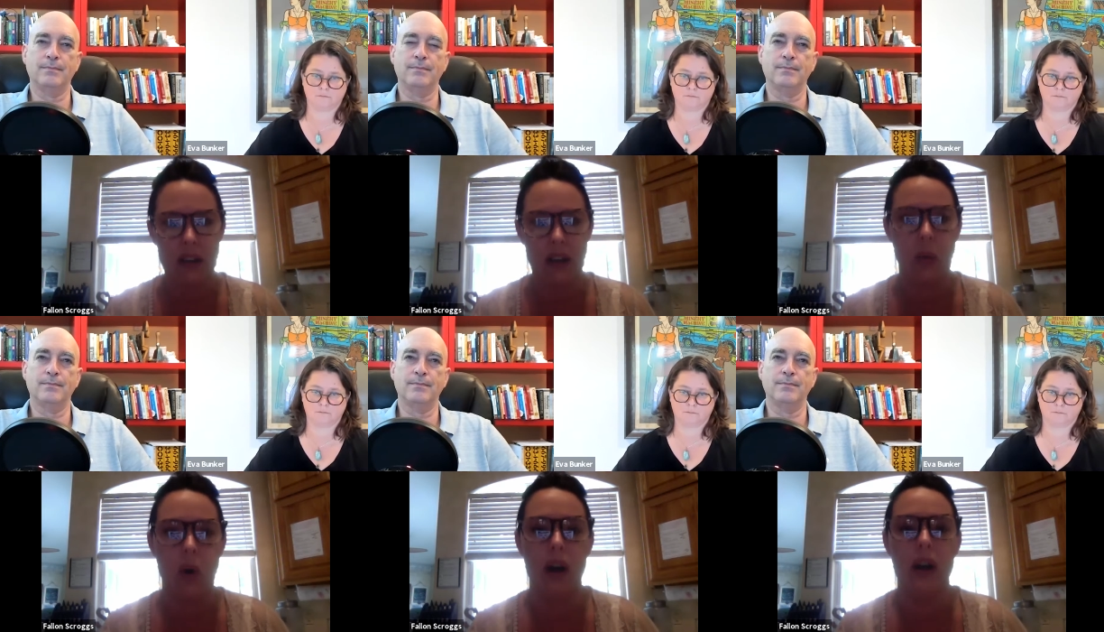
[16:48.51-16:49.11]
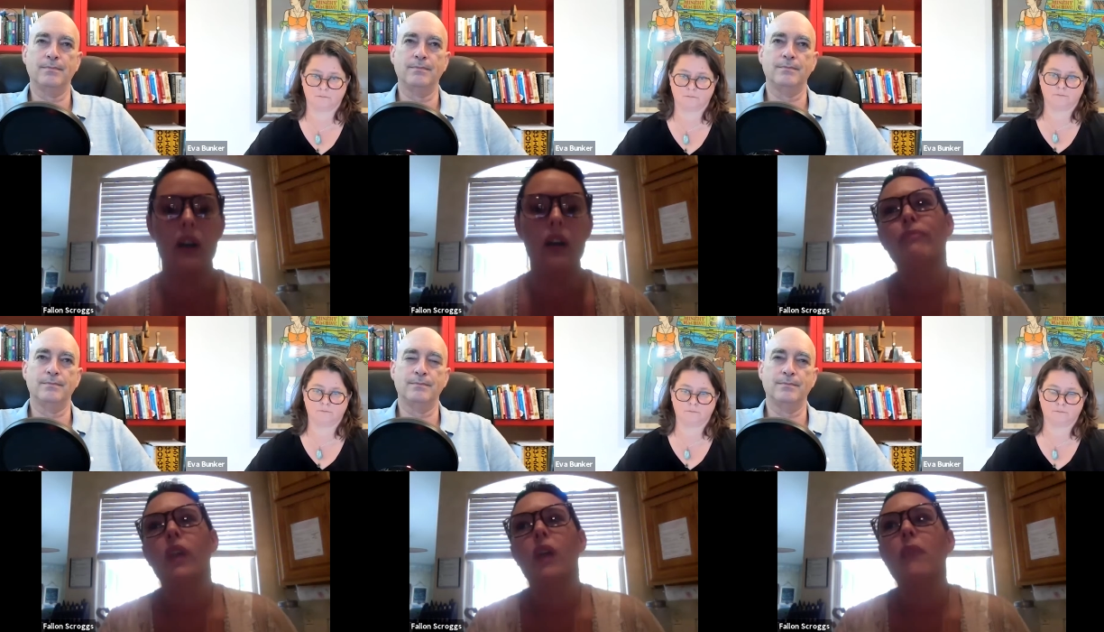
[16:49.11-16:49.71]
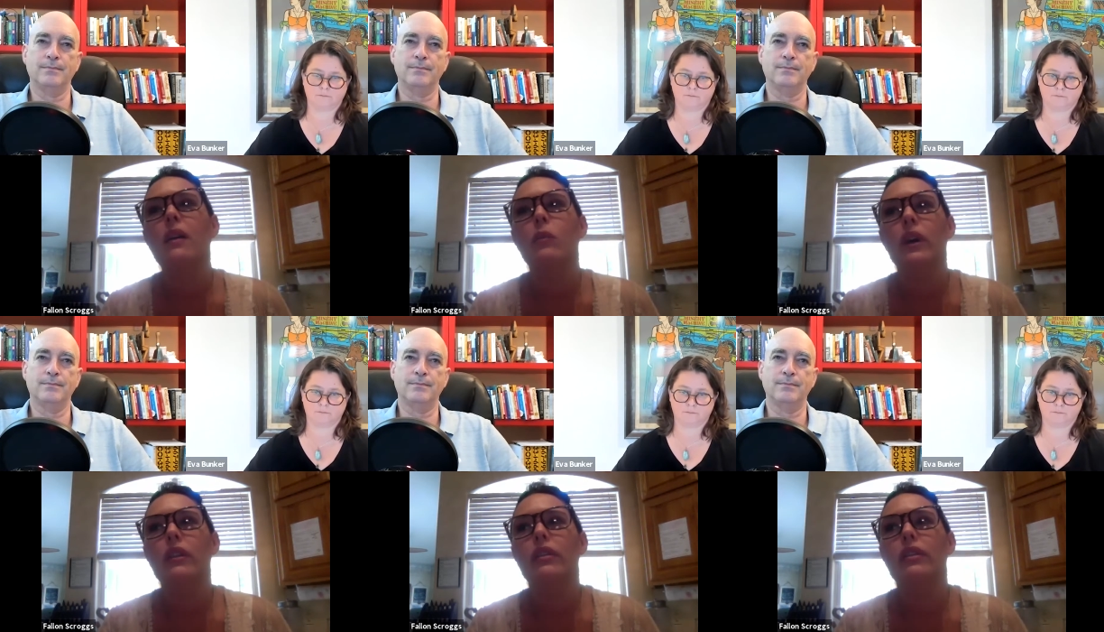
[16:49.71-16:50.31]
Speaker 1: And I wanted, I met
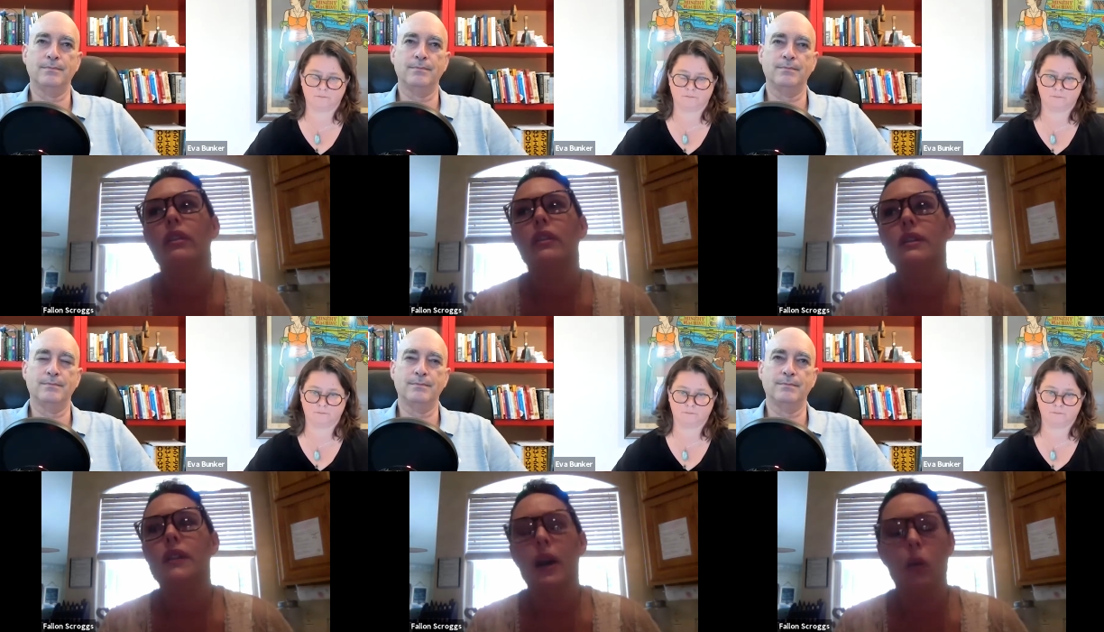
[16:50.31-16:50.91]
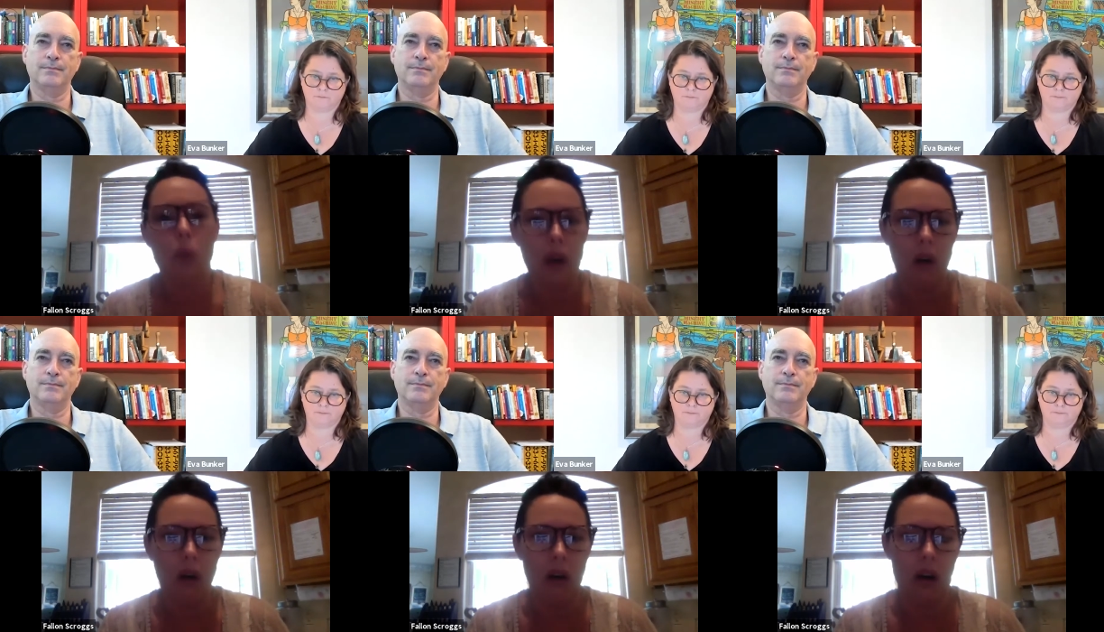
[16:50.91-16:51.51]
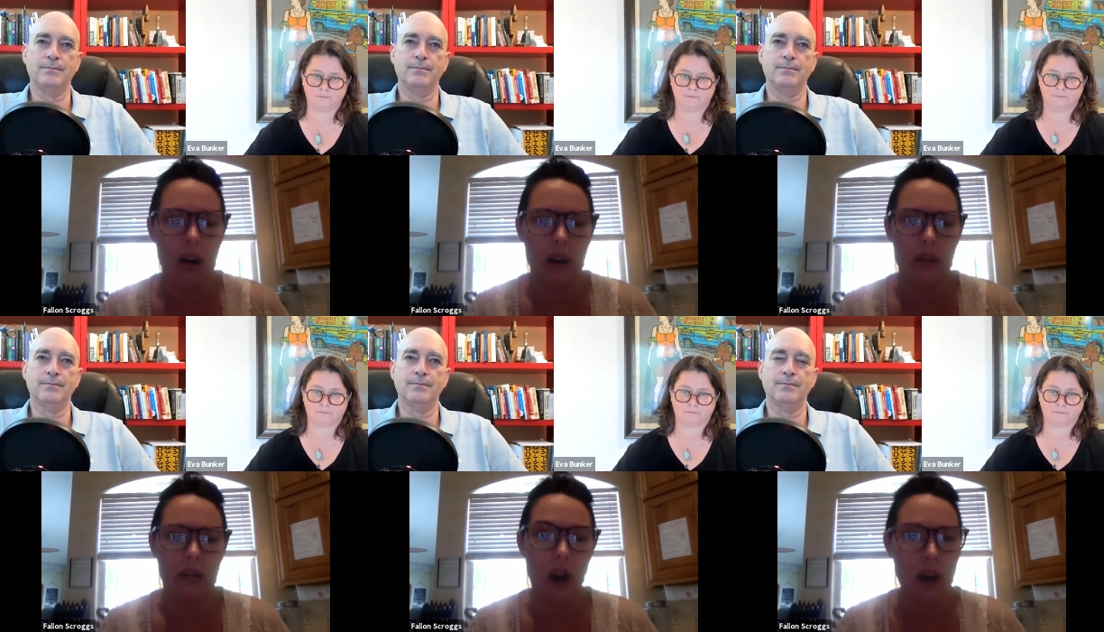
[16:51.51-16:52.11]
with this guy, Will,
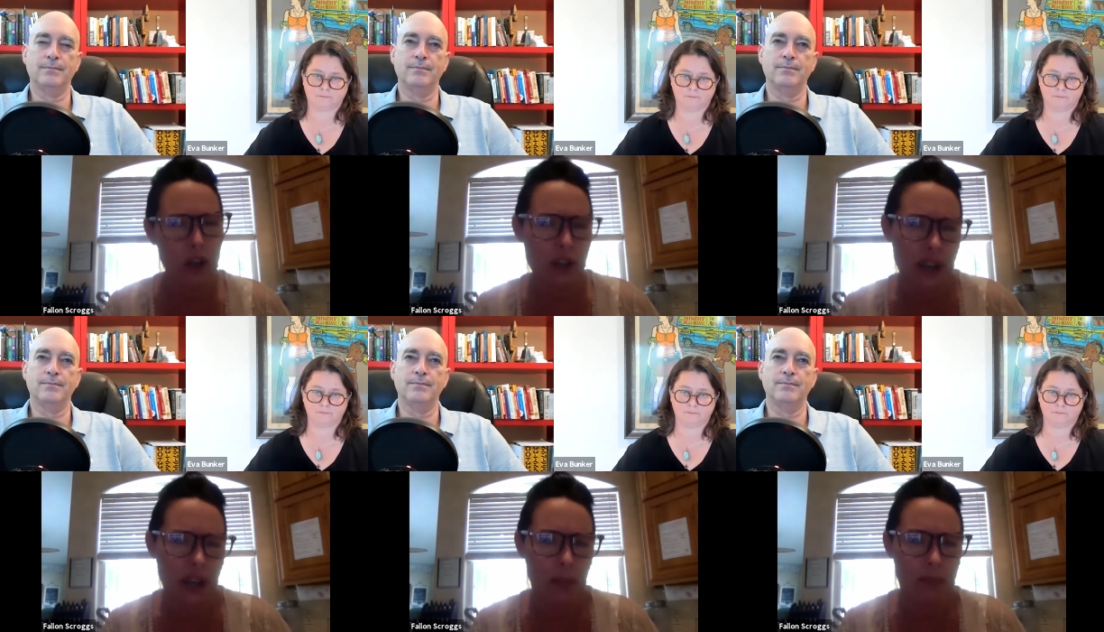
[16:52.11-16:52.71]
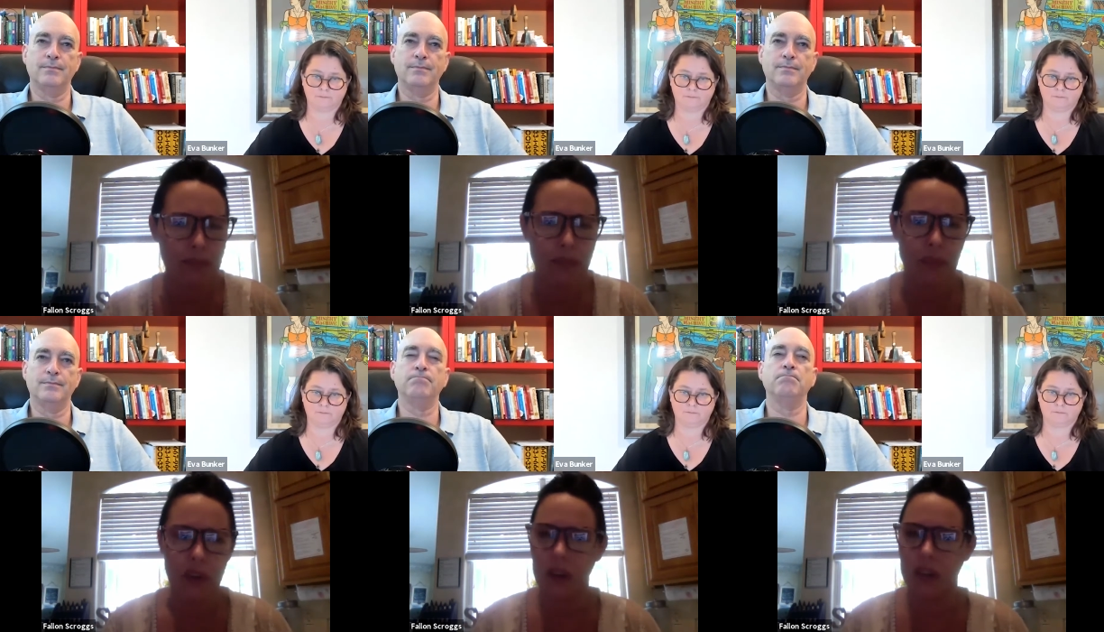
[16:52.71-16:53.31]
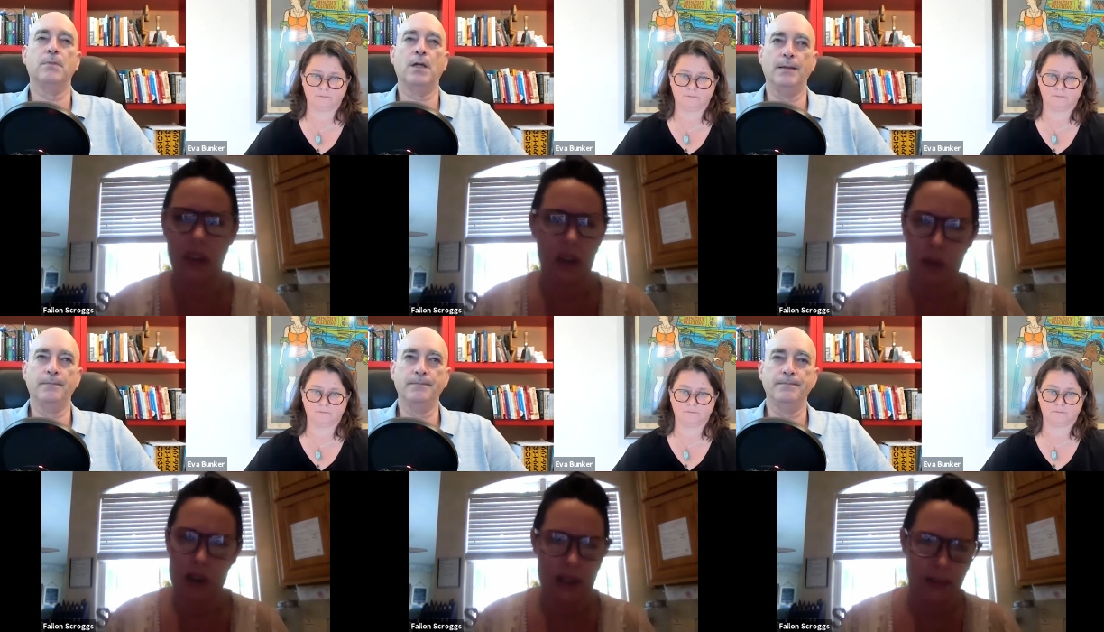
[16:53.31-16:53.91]
on Launch Team. Uh,
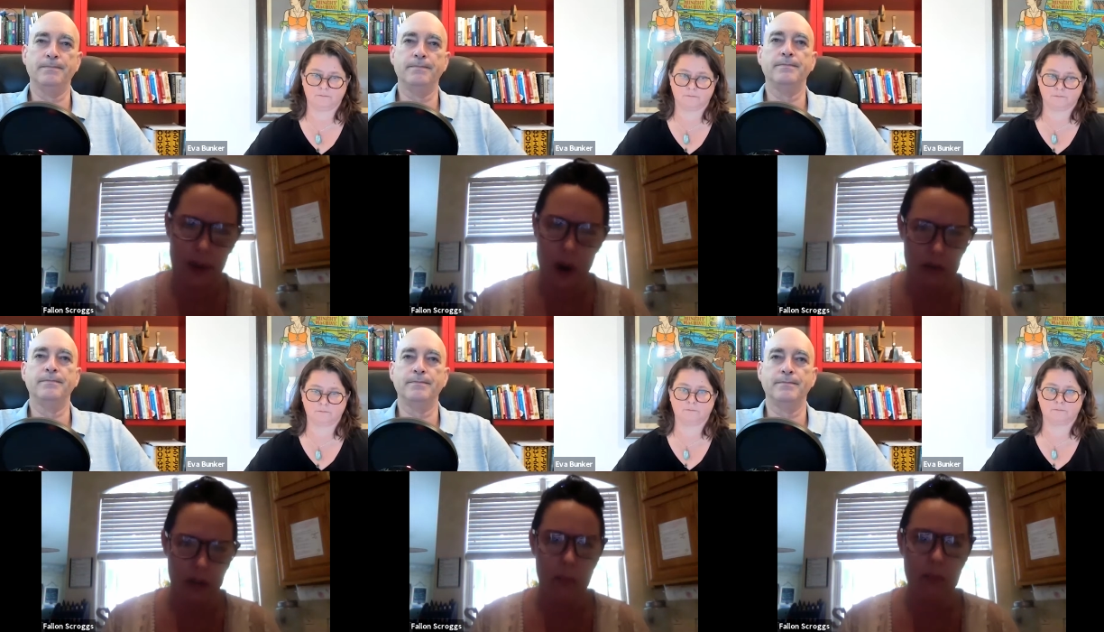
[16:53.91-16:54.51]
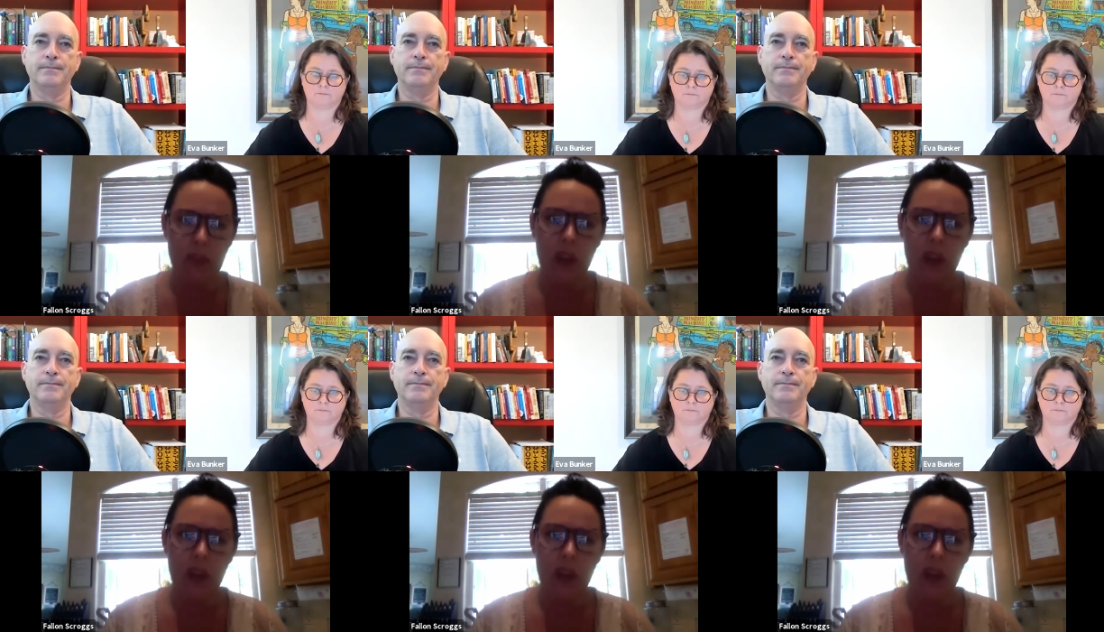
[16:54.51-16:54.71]
everybody's heard of them.